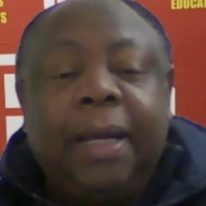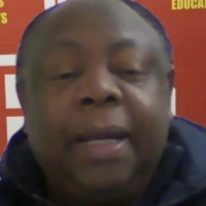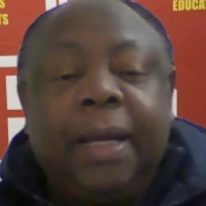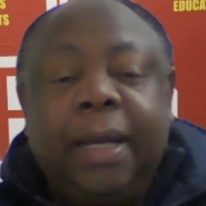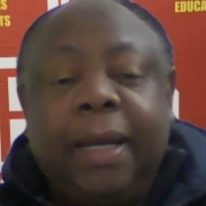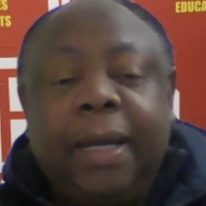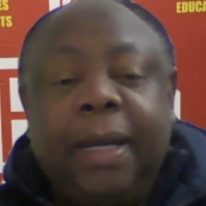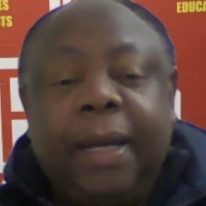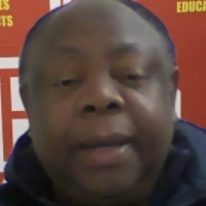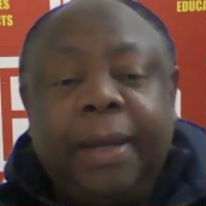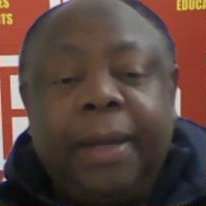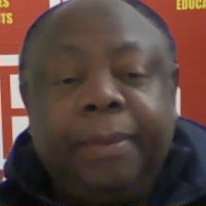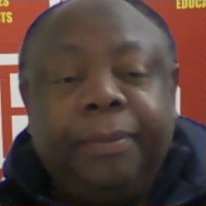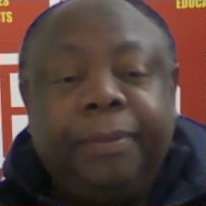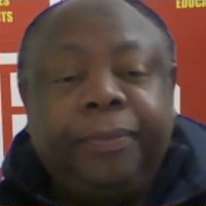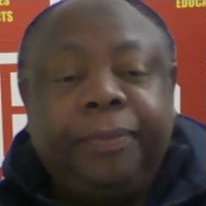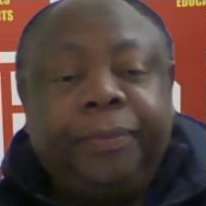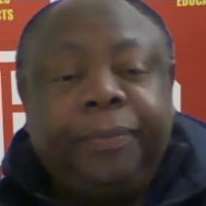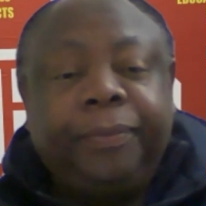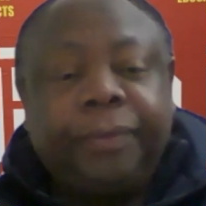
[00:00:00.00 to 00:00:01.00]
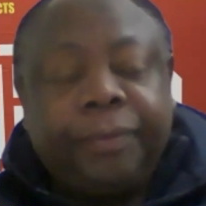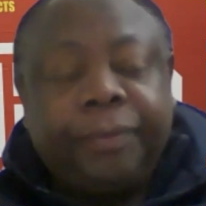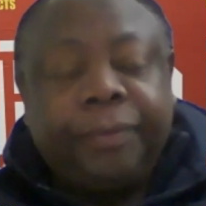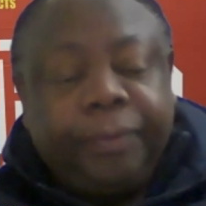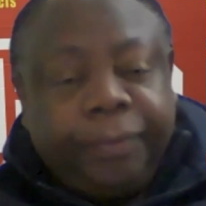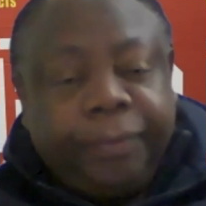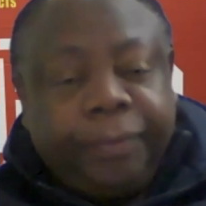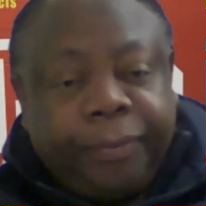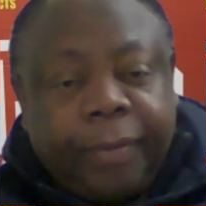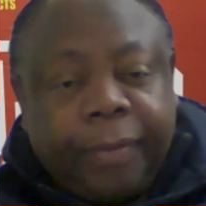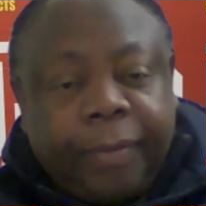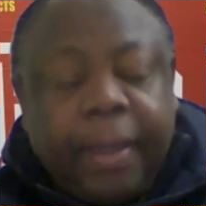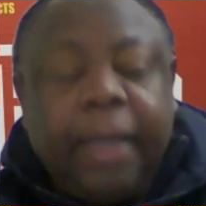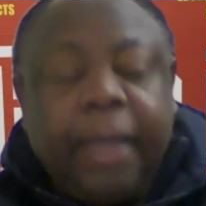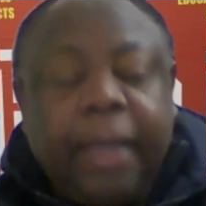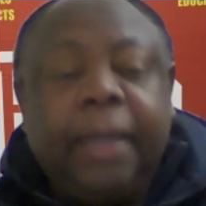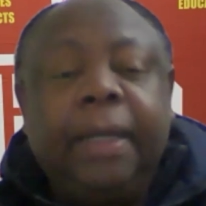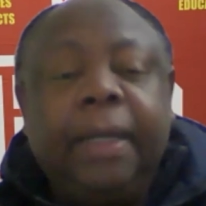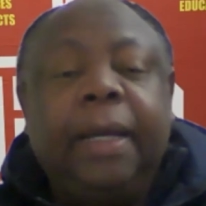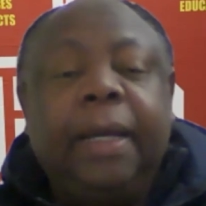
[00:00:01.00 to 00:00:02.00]
Um,
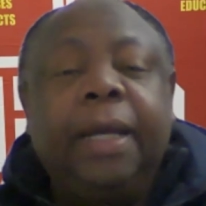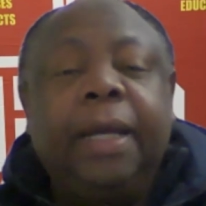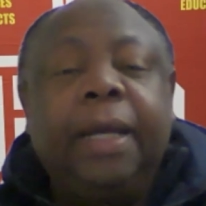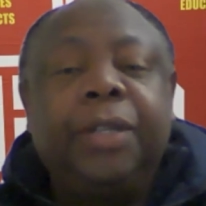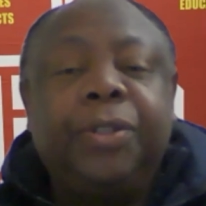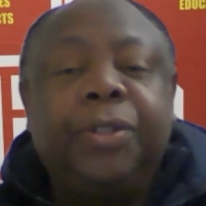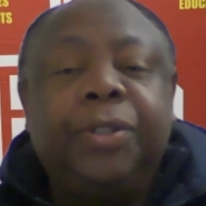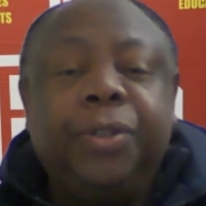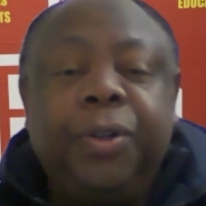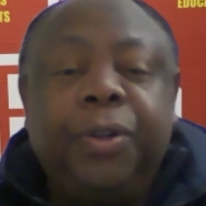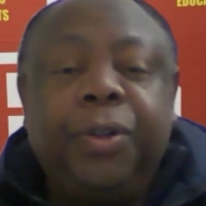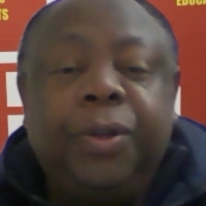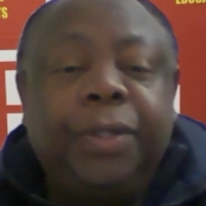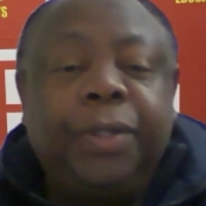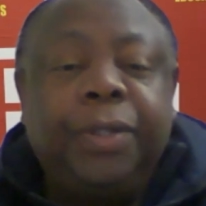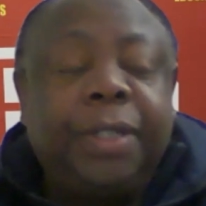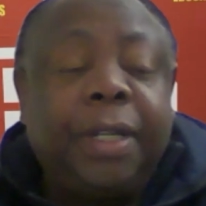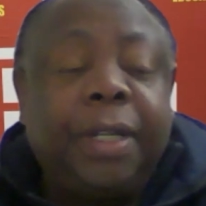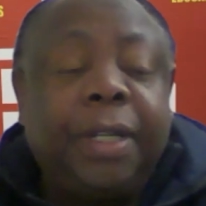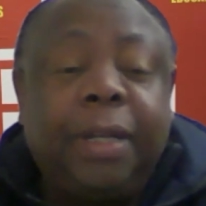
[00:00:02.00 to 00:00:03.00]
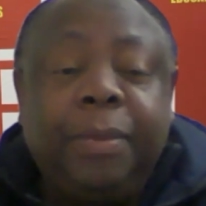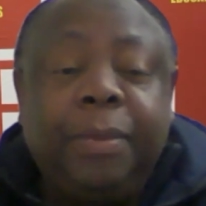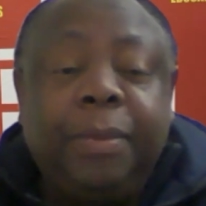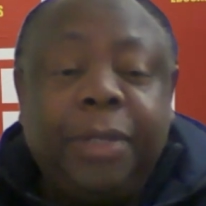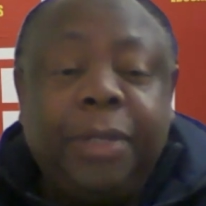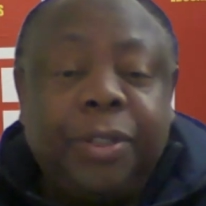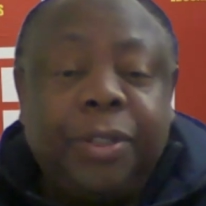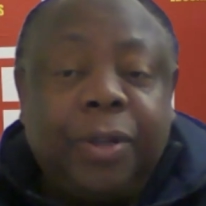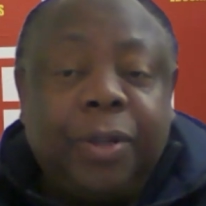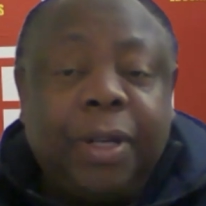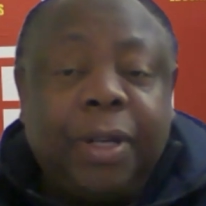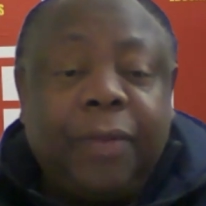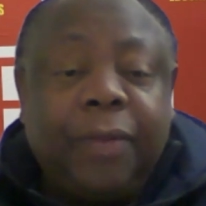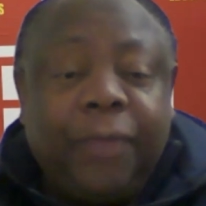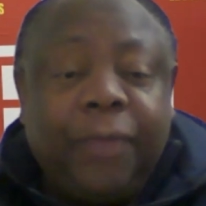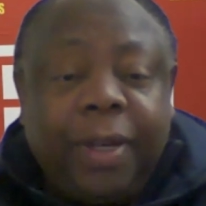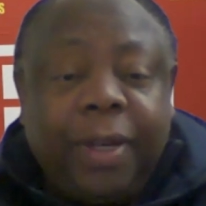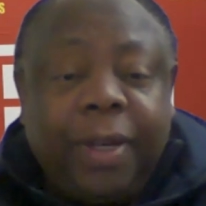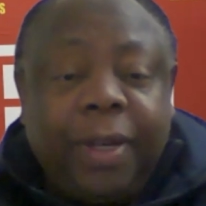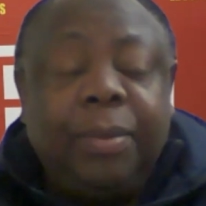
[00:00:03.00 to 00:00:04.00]
as you know, Saddam is not
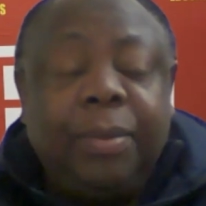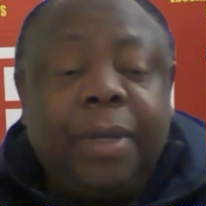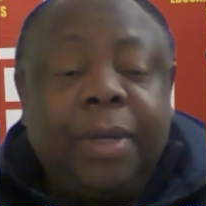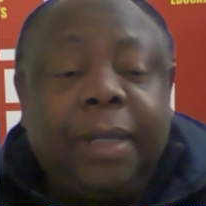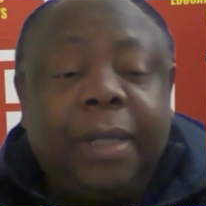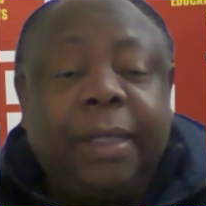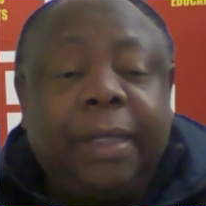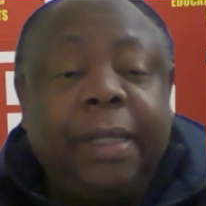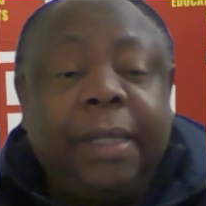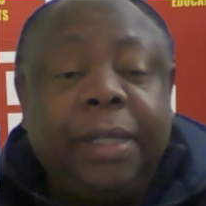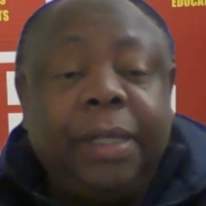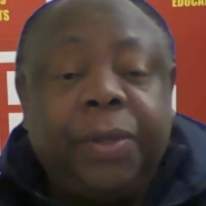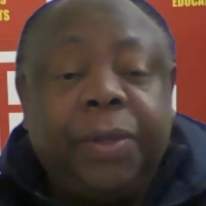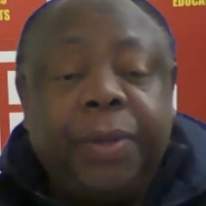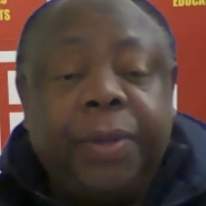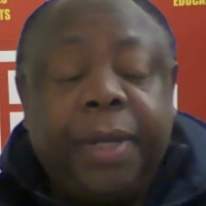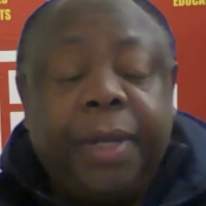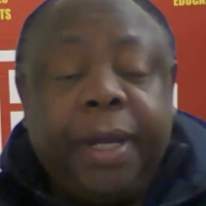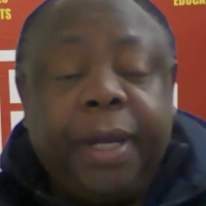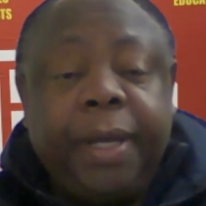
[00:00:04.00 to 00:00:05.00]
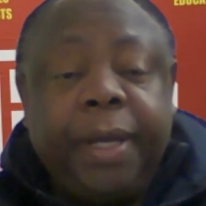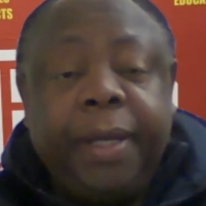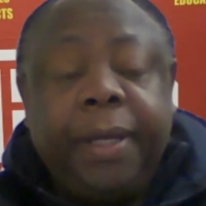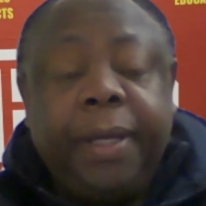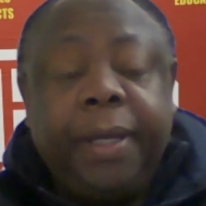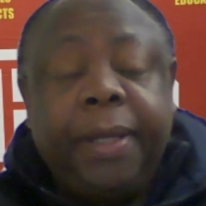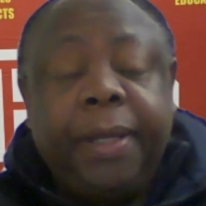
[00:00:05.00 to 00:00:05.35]
available again today.